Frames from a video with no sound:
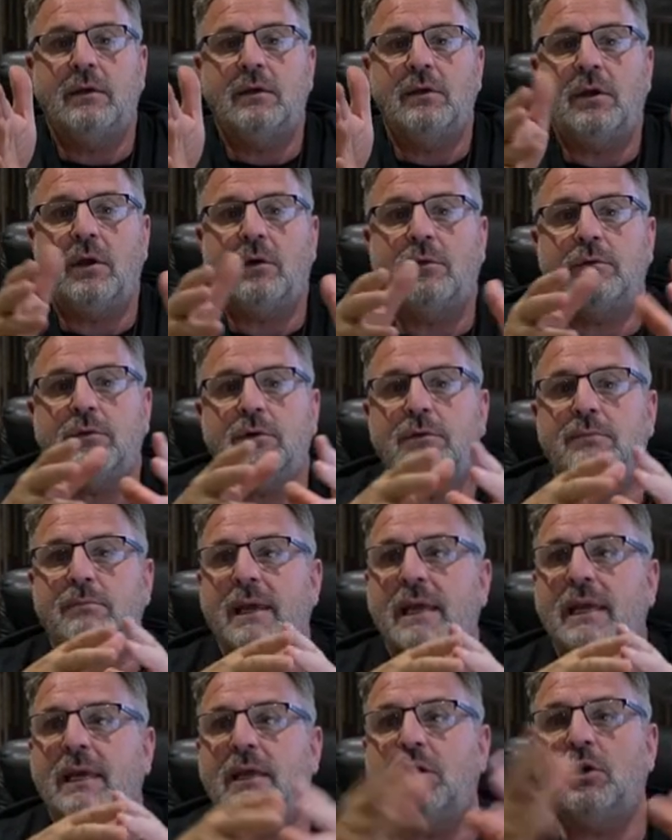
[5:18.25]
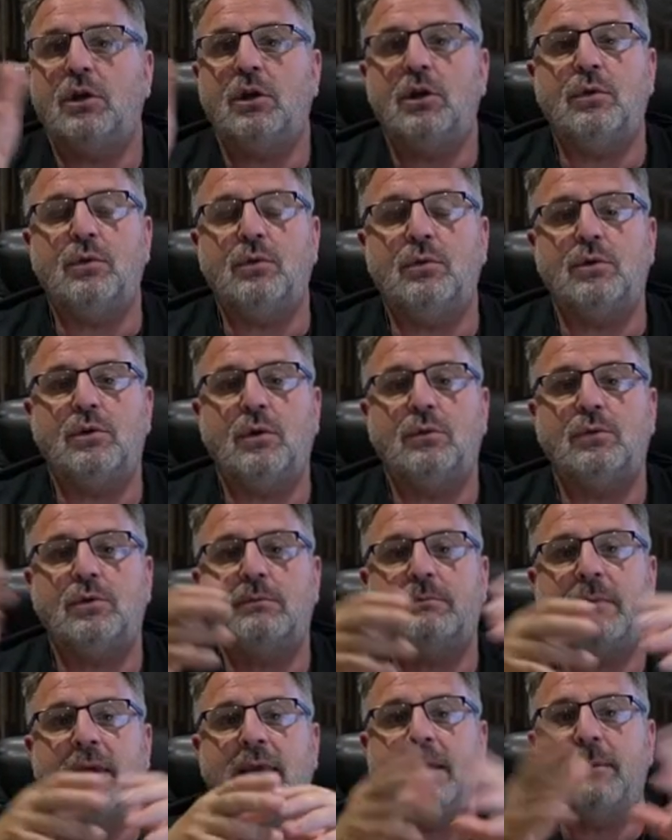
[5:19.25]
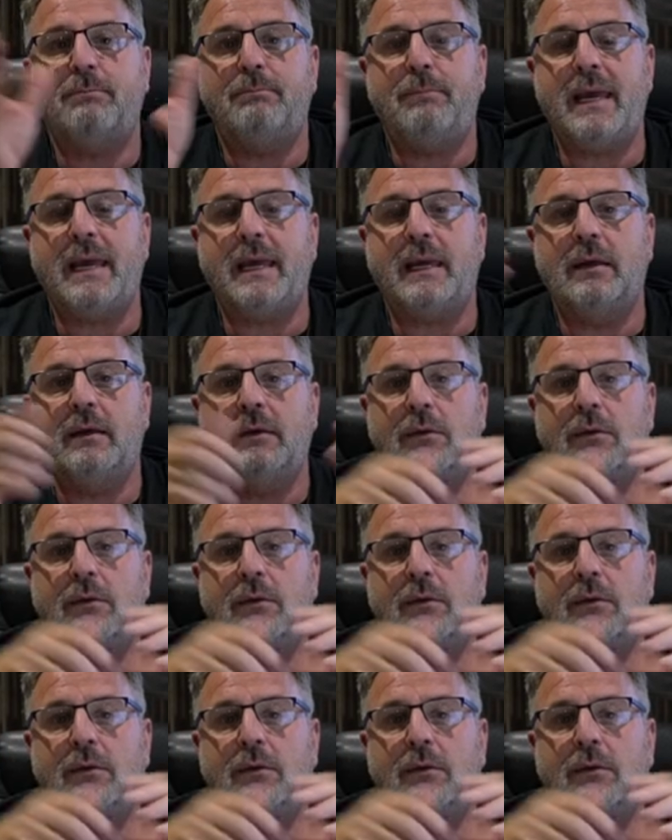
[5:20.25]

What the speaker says: Don't just make it huge. Don't just make it big.